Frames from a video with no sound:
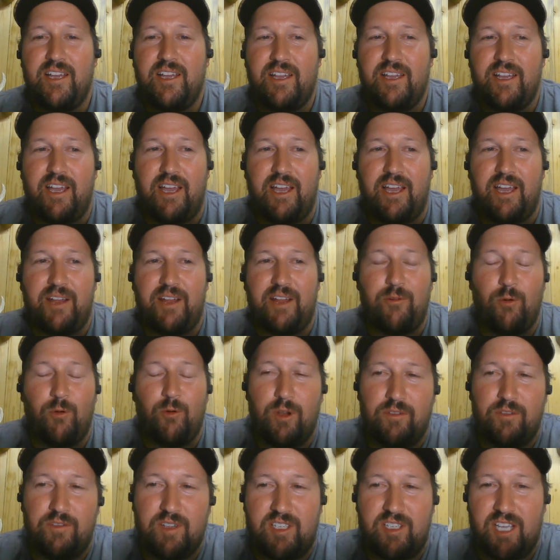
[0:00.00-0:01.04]
and all of
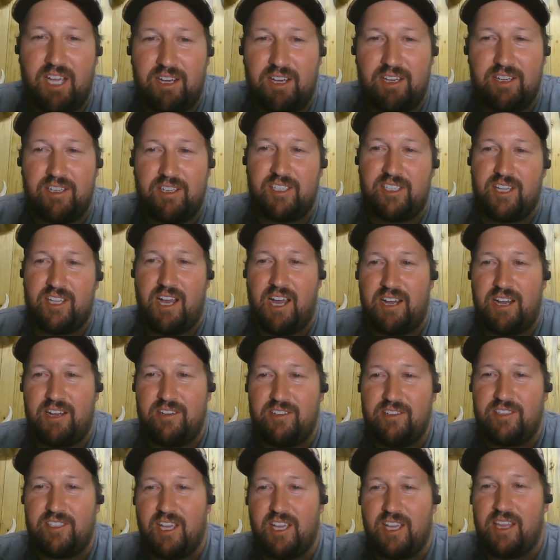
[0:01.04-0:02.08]
a sudden decided to
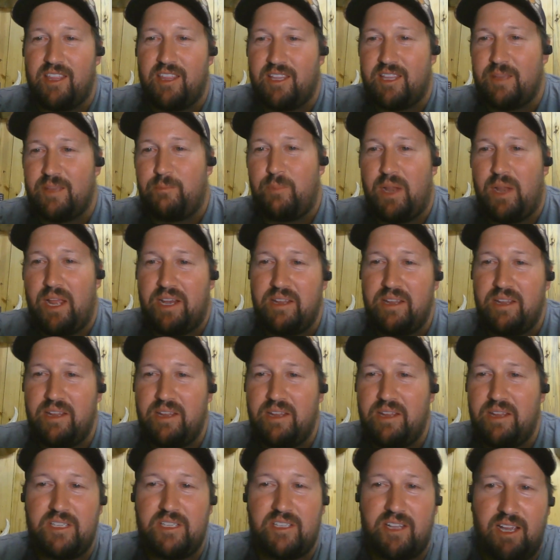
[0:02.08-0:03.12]
say that the bloody meat
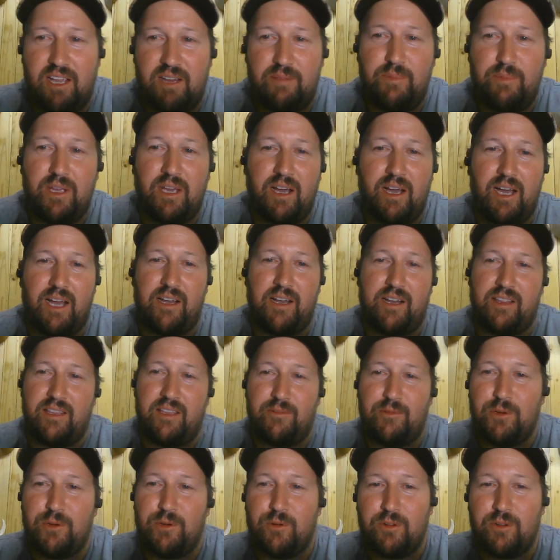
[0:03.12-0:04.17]
stayed behind. I think we
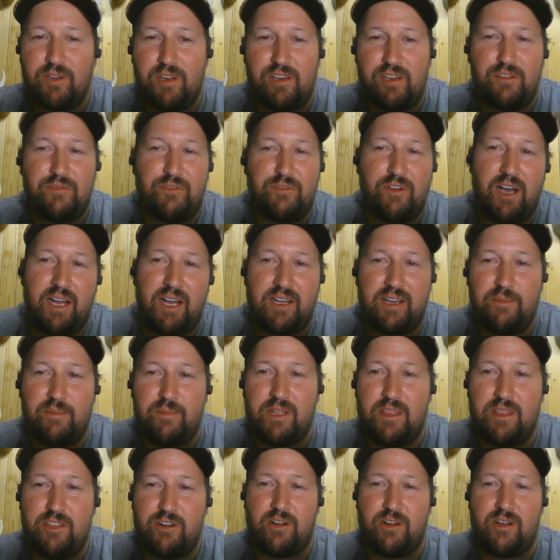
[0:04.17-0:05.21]
all need to find him and
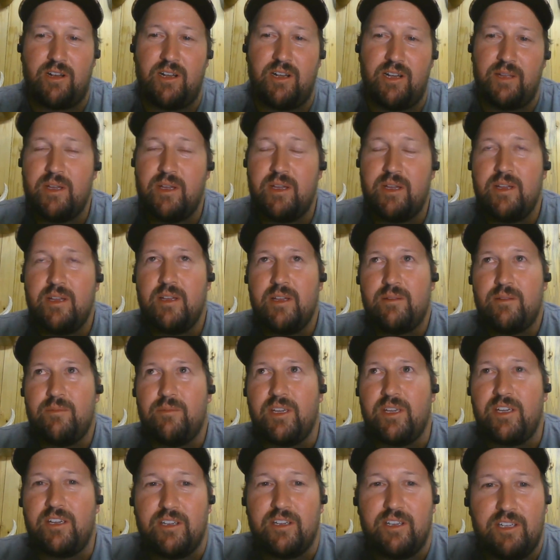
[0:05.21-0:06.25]
throttle him,
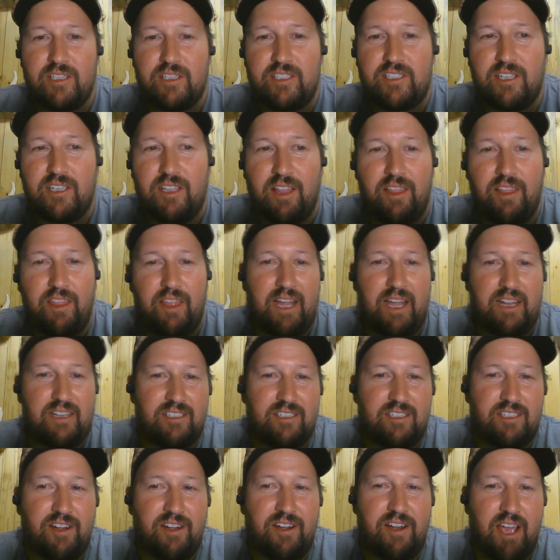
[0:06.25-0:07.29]
because that's
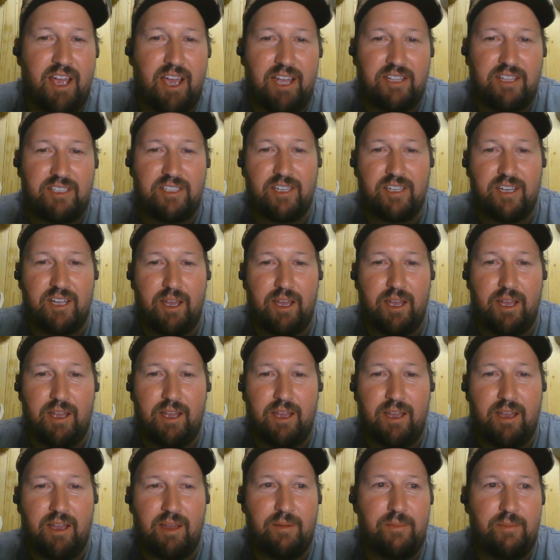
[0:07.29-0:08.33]
created a
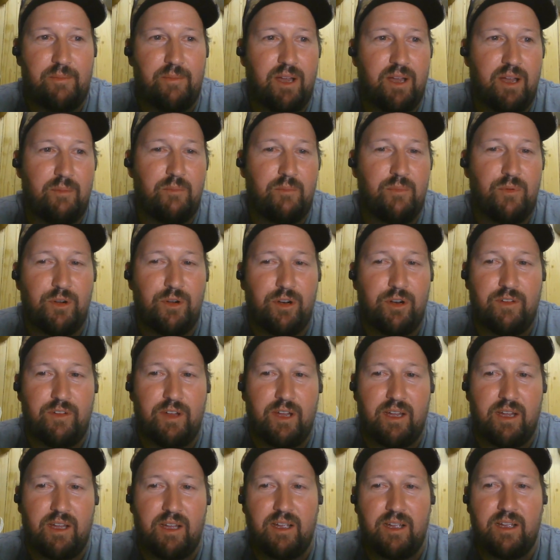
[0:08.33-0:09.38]
more of
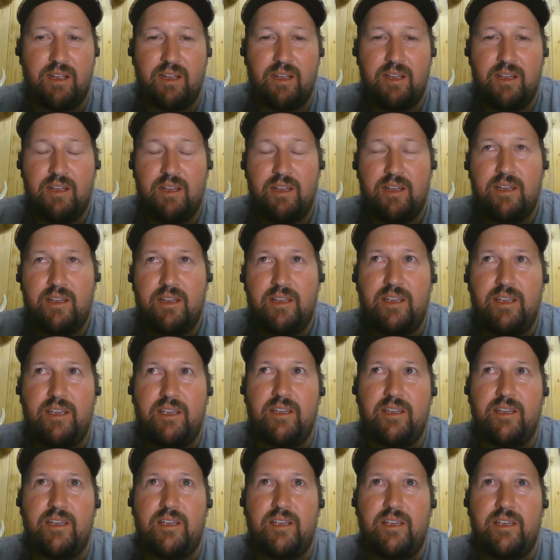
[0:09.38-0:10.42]
a
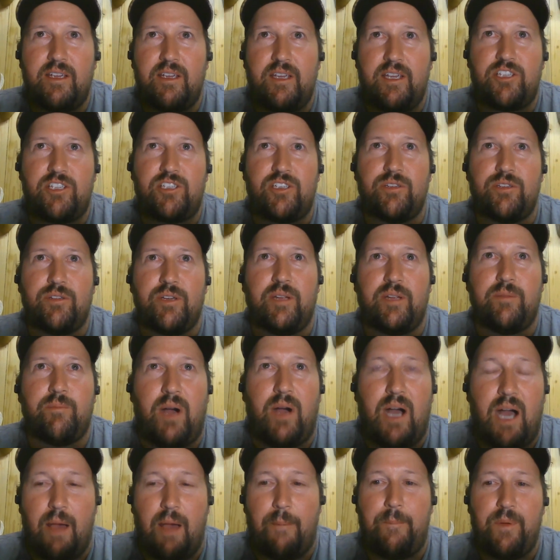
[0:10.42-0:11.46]
issue, in
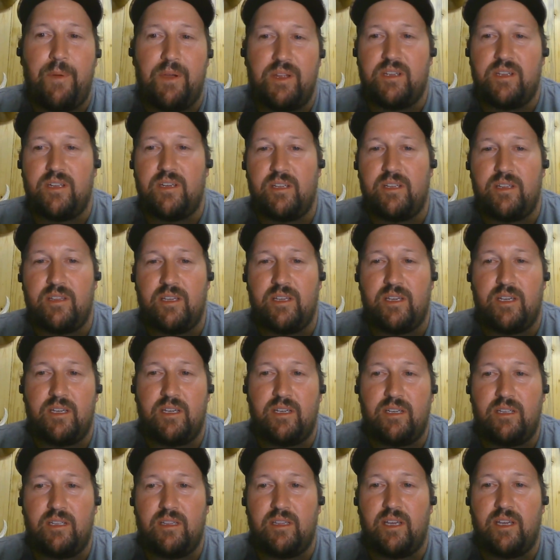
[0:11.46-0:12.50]
my
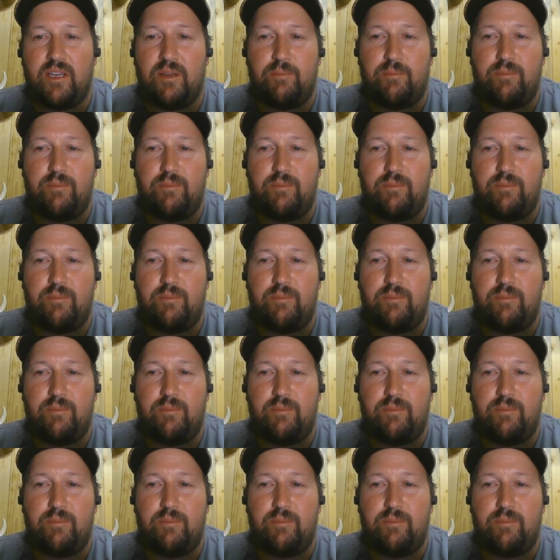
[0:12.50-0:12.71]
opinion,